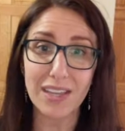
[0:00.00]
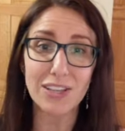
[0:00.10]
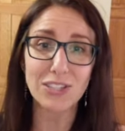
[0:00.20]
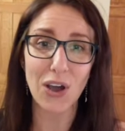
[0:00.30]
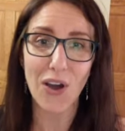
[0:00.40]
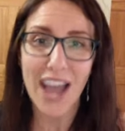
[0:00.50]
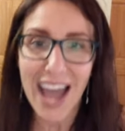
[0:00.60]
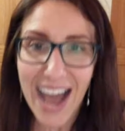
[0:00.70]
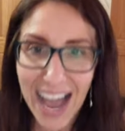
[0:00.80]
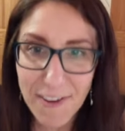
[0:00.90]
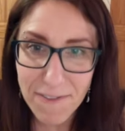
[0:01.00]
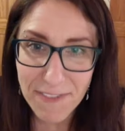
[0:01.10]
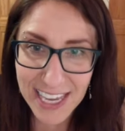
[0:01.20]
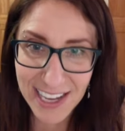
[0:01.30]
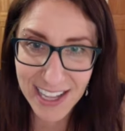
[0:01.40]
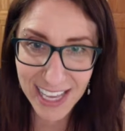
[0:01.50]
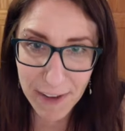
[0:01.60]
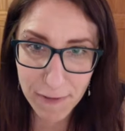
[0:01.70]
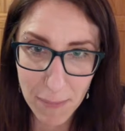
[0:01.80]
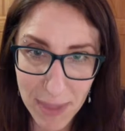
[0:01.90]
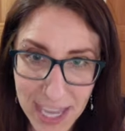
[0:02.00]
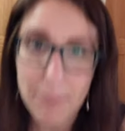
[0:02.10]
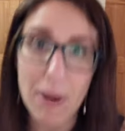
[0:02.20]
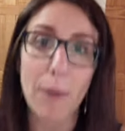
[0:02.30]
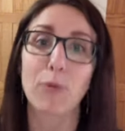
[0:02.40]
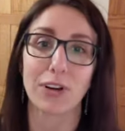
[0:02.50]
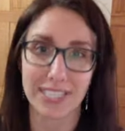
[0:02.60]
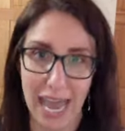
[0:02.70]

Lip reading: So I feel it from the hip upwards.